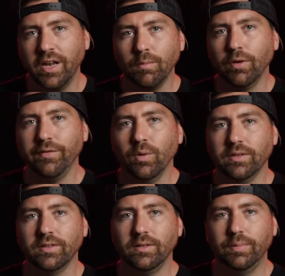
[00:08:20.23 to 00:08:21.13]
gimbal if you want
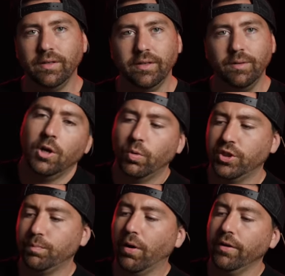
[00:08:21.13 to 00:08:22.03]
stability, which
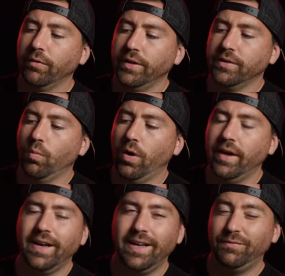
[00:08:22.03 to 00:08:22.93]
is part of the reason why
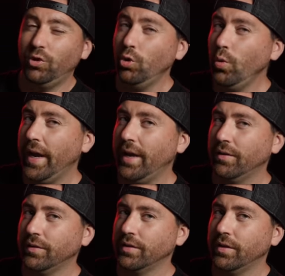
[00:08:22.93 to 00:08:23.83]
I have two
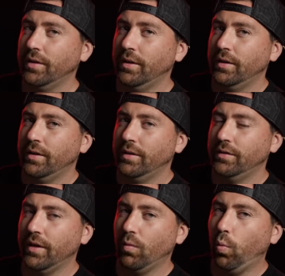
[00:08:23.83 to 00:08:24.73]
handles
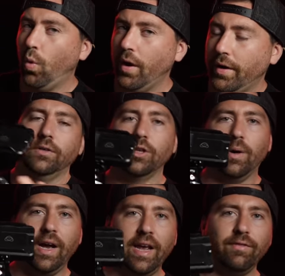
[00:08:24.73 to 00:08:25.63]
instead of one. So
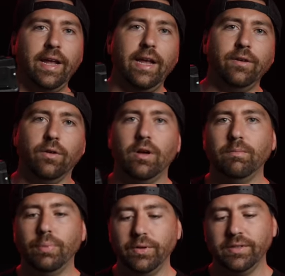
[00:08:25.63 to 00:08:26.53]
I have a handle
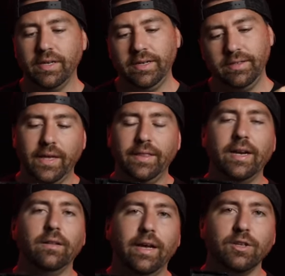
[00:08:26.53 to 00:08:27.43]
on both sides, and that
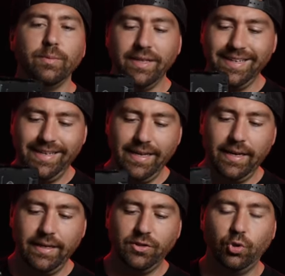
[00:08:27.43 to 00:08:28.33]
allows me to get
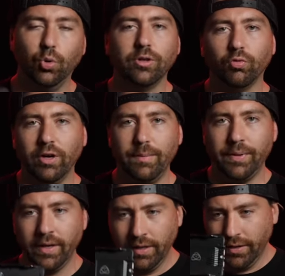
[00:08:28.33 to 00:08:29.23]
a dual grip
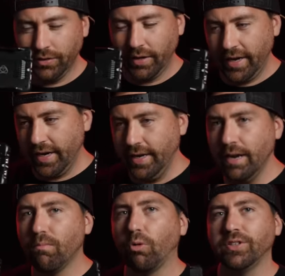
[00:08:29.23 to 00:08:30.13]
so that I can
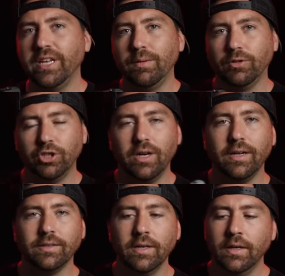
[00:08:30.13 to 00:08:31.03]
get more stable
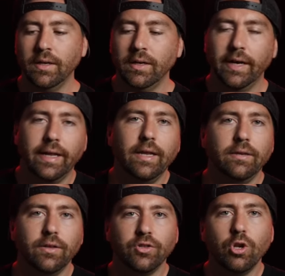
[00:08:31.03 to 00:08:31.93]
shots.
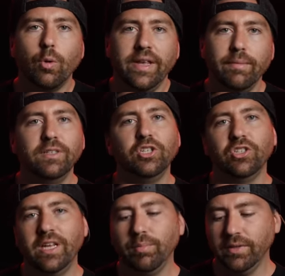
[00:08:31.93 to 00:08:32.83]
Again, there's no image
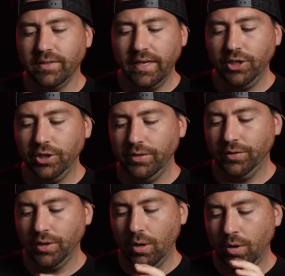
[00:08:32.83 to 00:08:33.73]
stabilization,
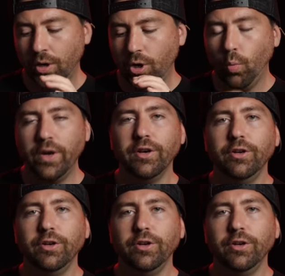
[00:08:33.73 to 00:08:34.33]
so when you're